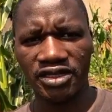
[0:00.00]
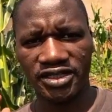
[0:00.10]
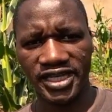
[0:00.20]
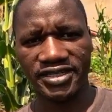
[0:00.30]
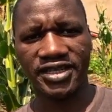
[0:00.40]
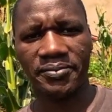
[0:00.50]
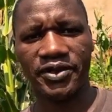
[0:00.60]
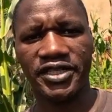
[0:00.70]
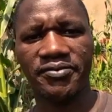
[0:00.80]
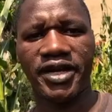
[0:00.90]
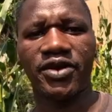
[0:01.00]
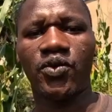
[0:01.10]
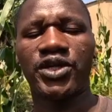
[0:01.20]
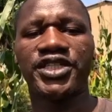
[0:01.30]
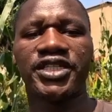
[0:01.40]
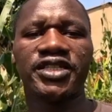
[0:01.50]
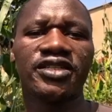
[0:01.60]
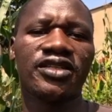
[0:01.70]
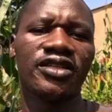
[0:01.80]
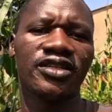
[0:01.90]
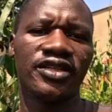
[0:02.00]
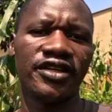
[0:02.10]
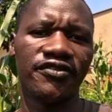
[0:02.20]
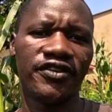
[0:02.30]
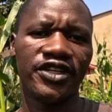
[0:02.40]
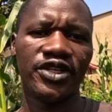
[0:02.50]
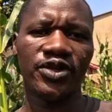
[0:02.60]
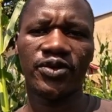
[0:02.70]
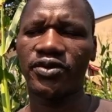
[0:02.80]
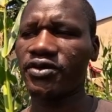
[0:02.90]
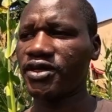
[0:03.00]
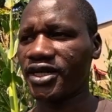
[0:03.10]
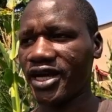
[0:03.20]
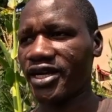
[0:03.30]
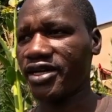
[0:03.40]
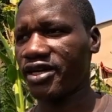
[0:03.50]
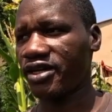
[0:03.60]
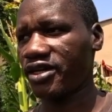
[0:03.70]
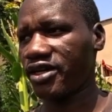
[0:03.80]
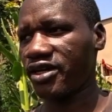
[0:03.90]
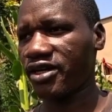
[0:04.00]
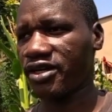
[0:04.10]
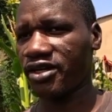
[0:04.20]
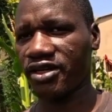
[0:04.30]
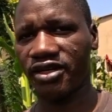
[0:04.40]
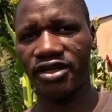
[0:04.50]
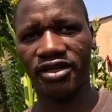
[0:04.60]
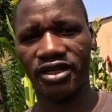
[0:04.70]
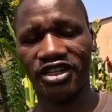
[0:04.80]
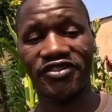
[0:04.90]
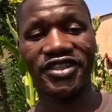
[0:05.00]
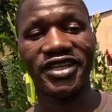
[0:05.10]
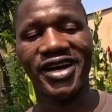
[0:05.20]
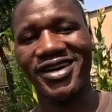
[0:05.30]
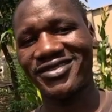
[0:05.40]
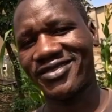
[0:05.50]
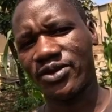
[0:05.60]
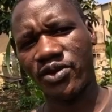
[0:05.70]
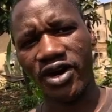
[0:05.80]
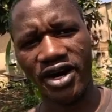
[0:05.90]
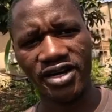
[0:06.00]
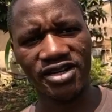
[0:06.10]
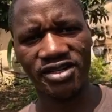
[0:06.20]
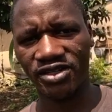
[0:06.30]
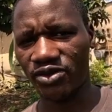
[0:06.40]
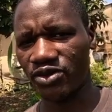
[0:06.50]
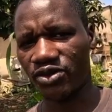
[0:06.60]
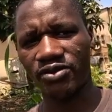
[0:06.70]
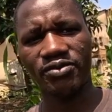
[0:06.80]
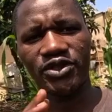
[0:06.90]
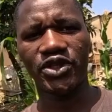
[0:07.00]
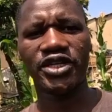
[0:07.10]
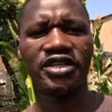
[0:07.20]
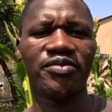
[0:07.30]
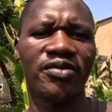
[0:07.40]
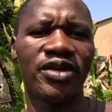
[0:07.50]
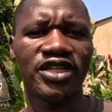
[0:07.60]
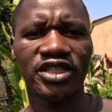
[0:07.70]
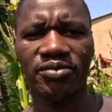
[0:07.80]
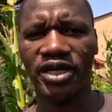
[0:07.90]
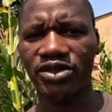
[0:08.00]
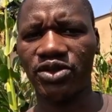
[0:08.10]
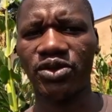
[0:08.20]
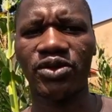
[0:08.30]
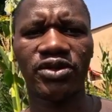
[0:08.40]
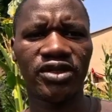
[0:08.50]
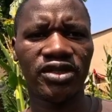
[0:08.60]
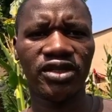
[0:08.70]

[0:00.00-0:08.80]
just supporting by watching the video liking leaving the ads run you know joining membership and so on